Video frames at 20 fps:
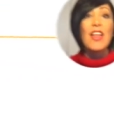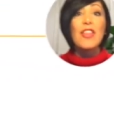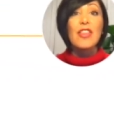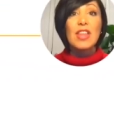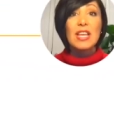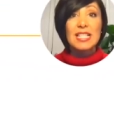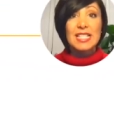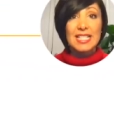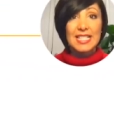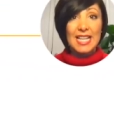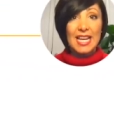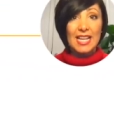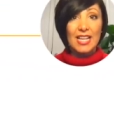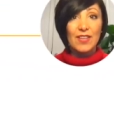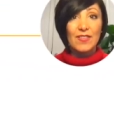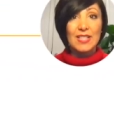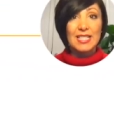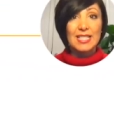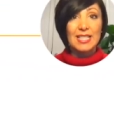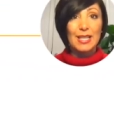The set
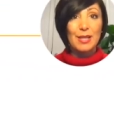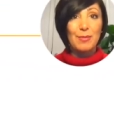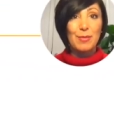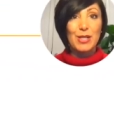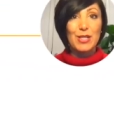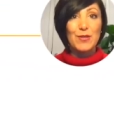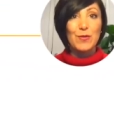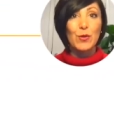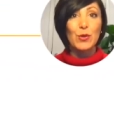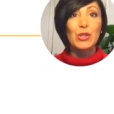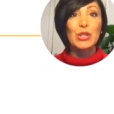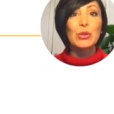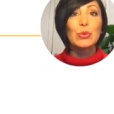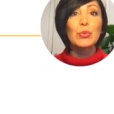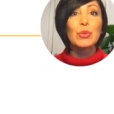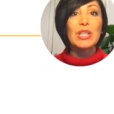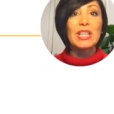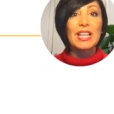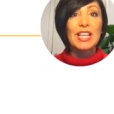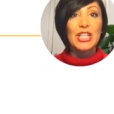of schemas for the
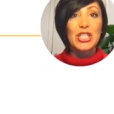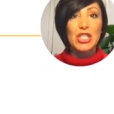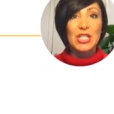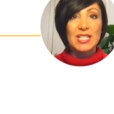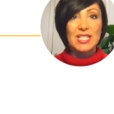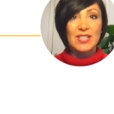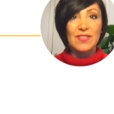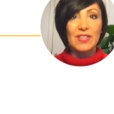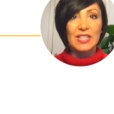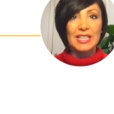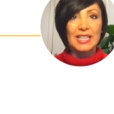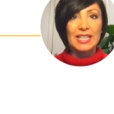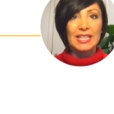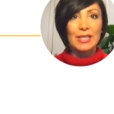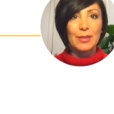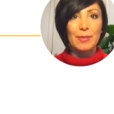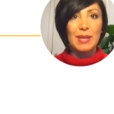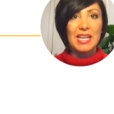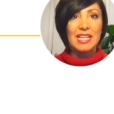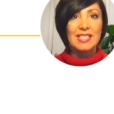relations of a
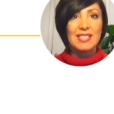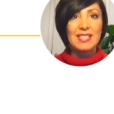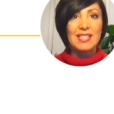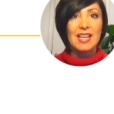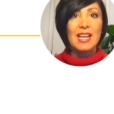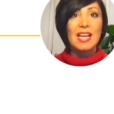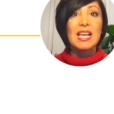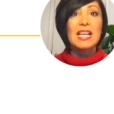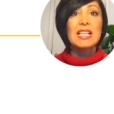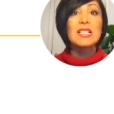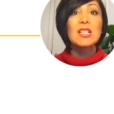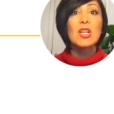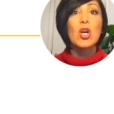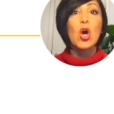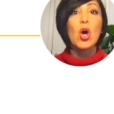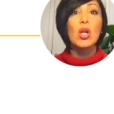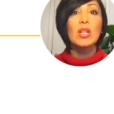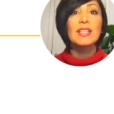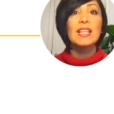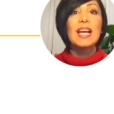database is
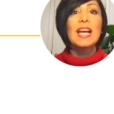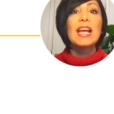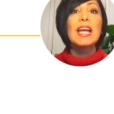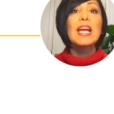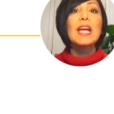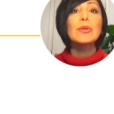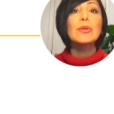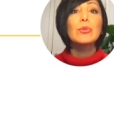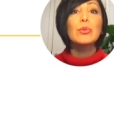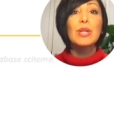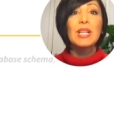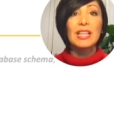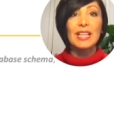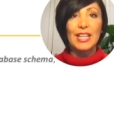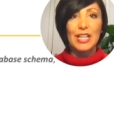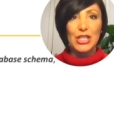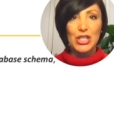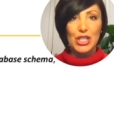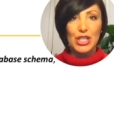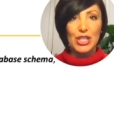called a
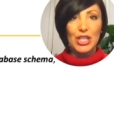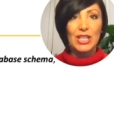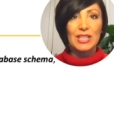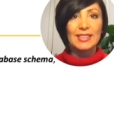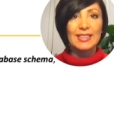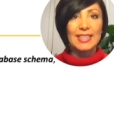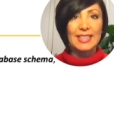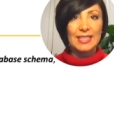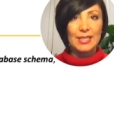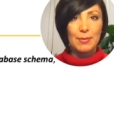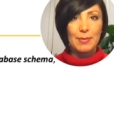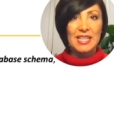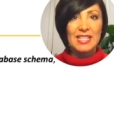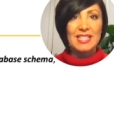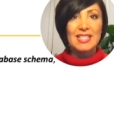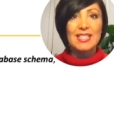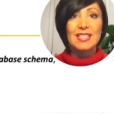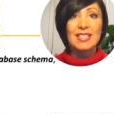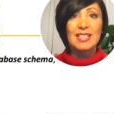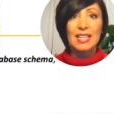relational
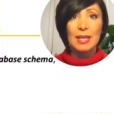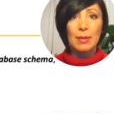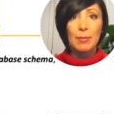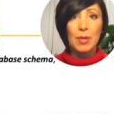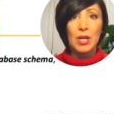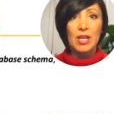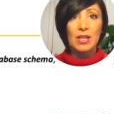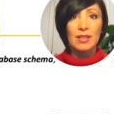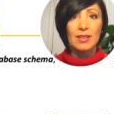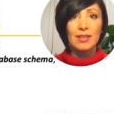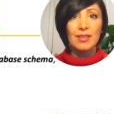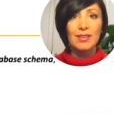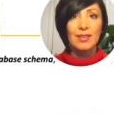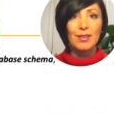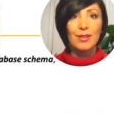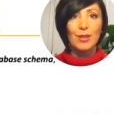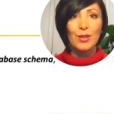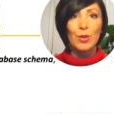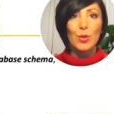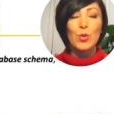database schema
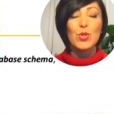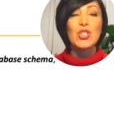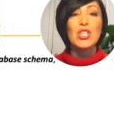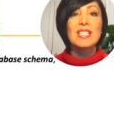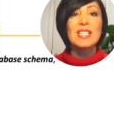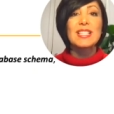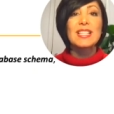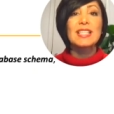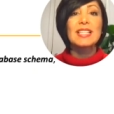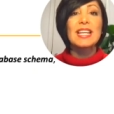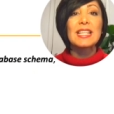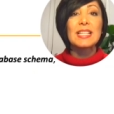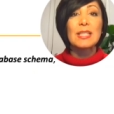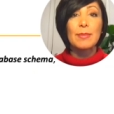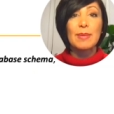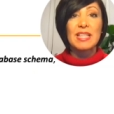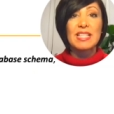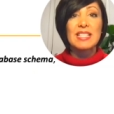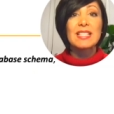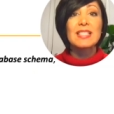or just a
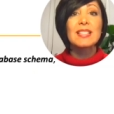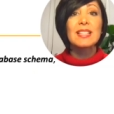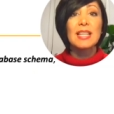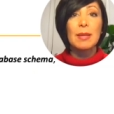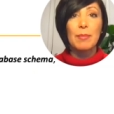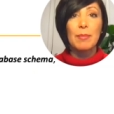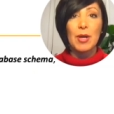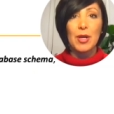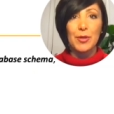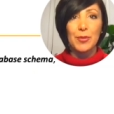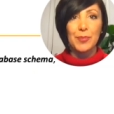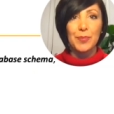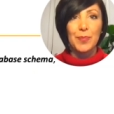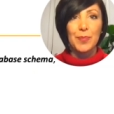database schema.